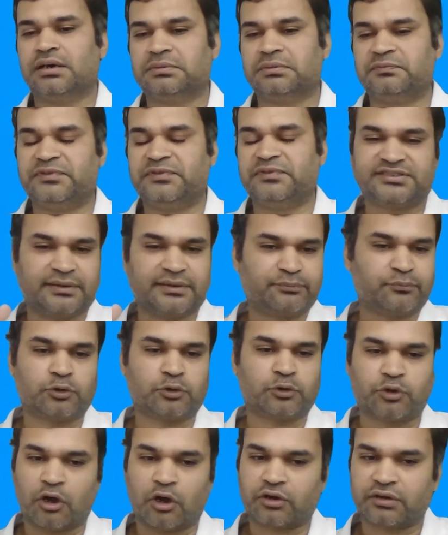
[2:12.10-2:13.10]
We
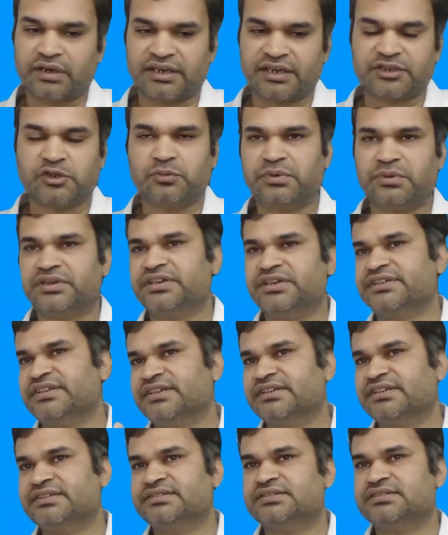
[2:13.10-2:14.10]
support Docker and
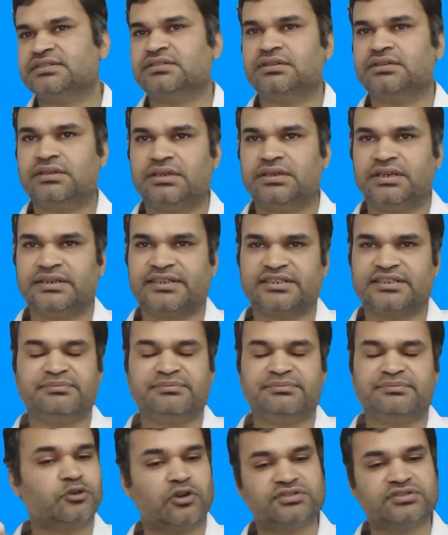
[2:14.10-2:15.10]
Kubernetes. It is
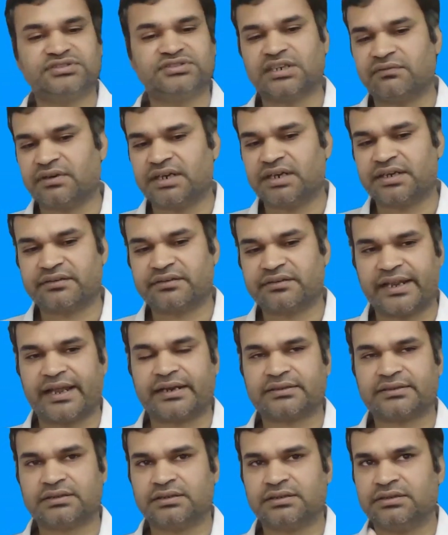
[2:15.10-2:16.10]
built on Java and
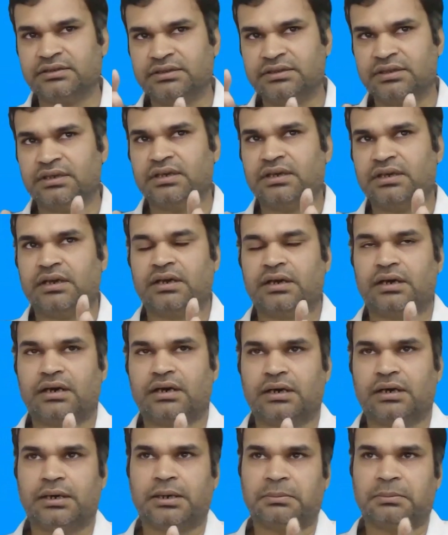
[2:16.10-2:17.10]
React.
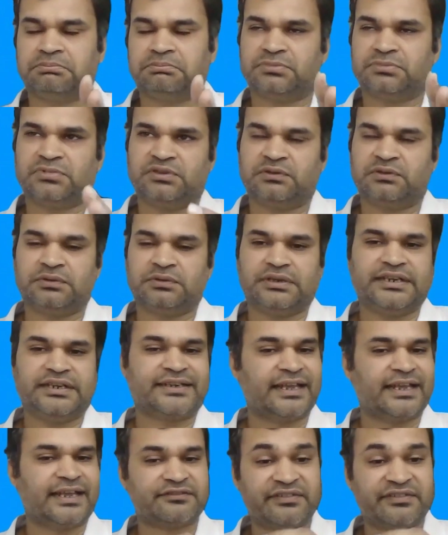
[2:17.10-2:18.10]
Uh, it
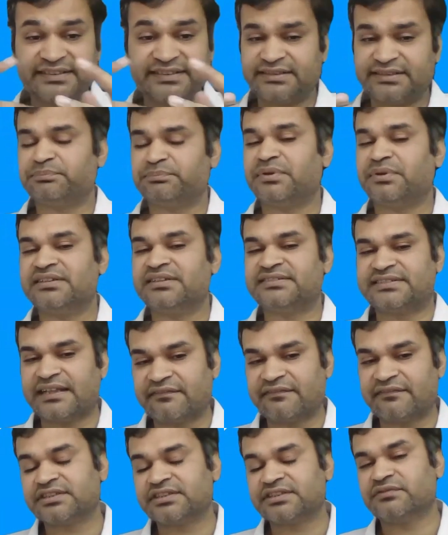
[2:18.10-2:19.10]
has a very simple
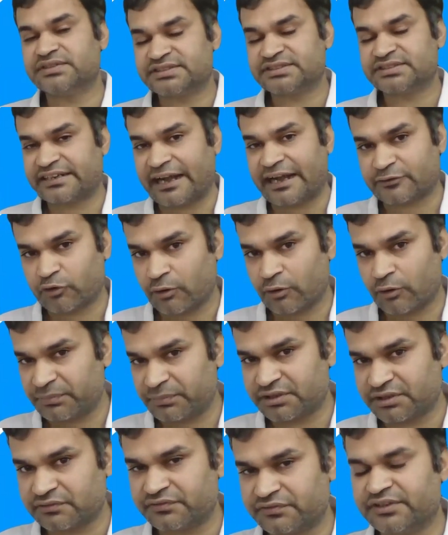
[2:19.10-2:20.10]
self-service drag-drop
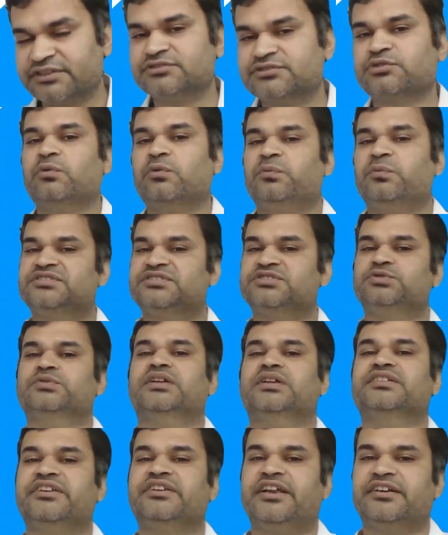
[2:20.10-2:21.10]
interface through which you
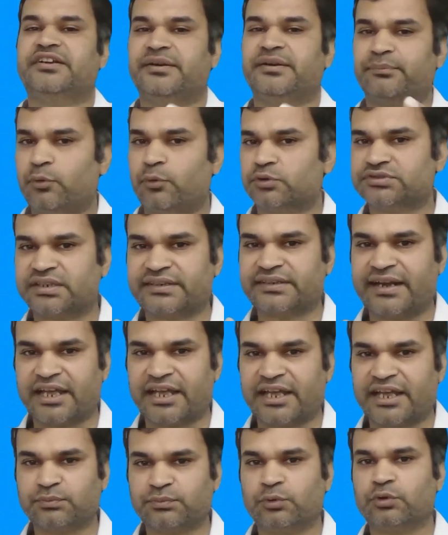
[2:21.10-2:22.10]
can create reports and
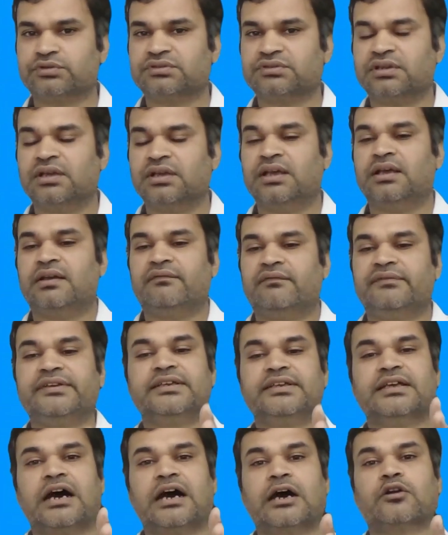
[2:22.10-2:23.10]
dashboards.
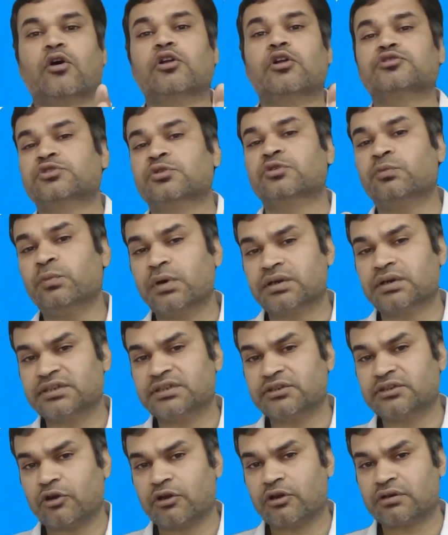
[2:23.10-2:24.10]
We are also
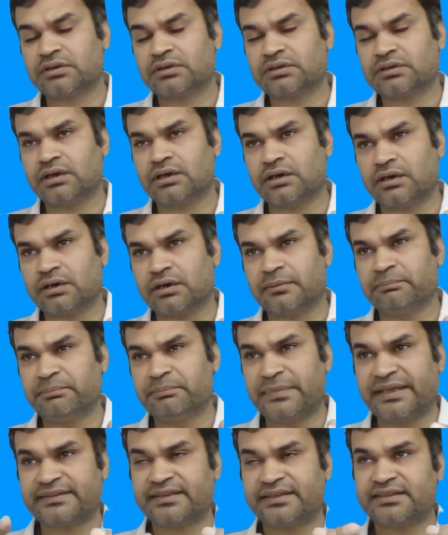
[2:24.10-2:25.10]
working on
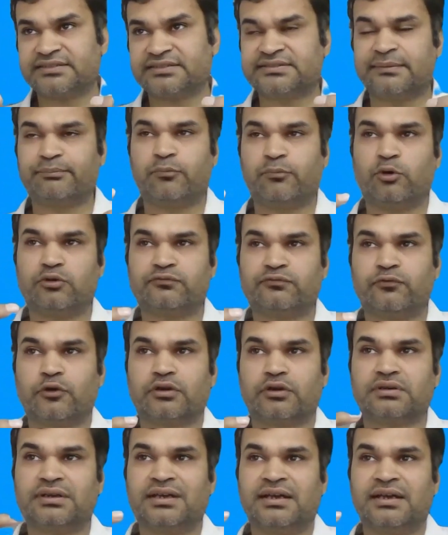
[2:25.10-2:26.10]
making support
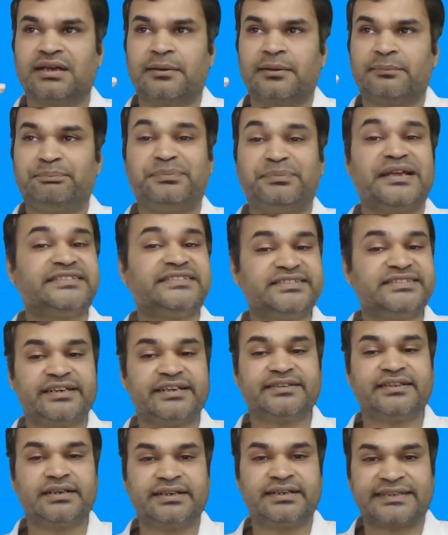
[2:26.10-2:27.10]
for
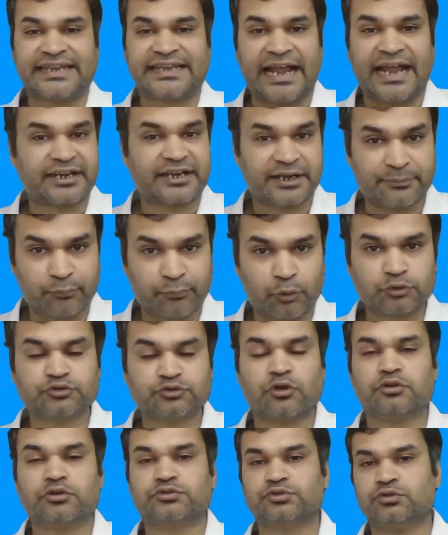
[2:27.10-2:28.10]
paginated canned reports
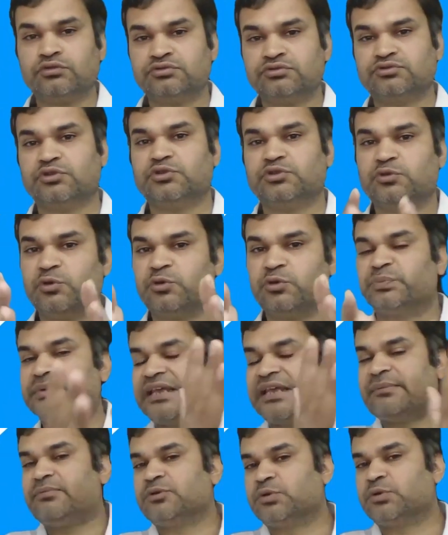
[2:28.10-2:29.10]
also. So you will be
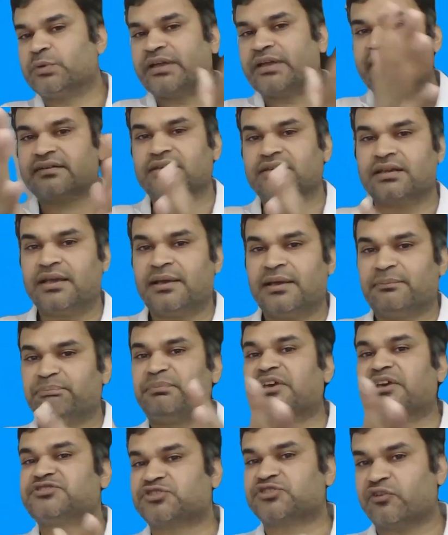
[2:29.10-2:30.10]
able to get
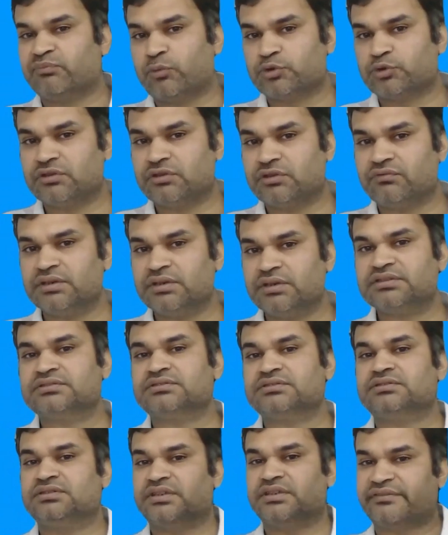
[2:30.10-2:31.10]
best of both the worlds,
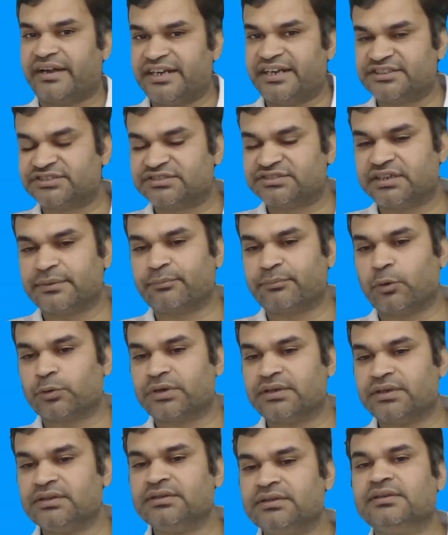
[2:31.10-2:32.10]
the traditional
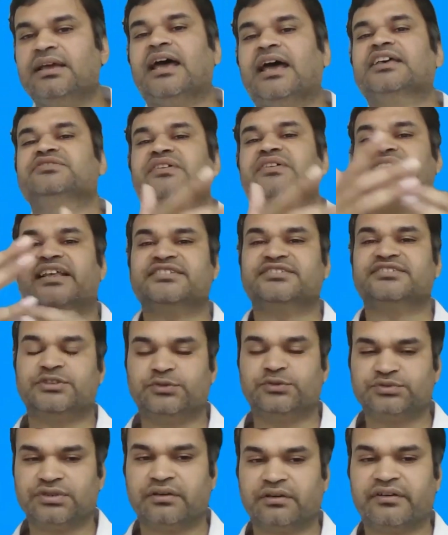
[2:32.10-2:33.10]
reporting as well as
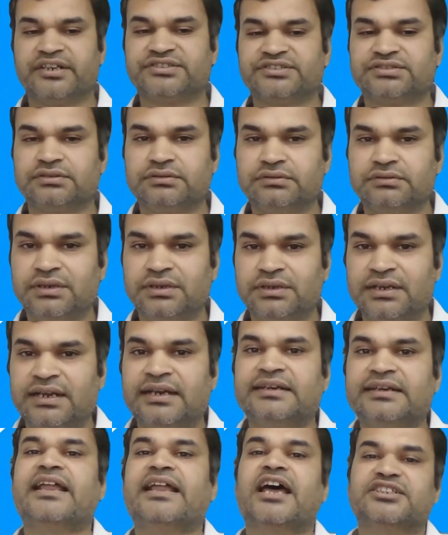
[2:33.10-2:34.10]
new generation
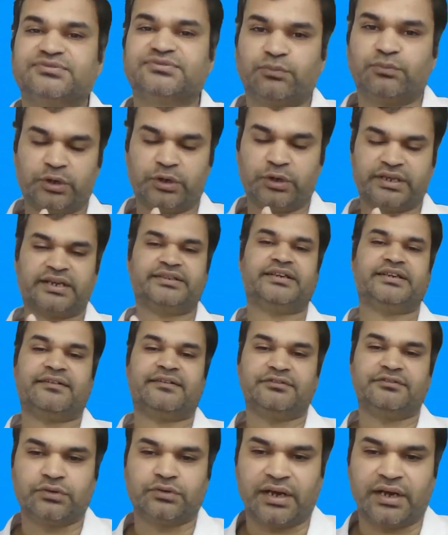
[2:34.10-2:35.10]
dashboarding and data
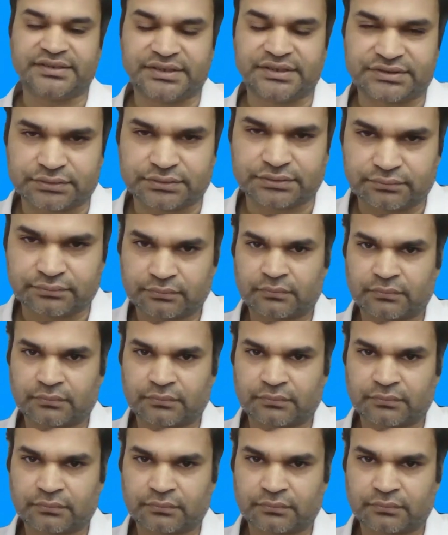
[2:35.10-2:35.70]
visualization.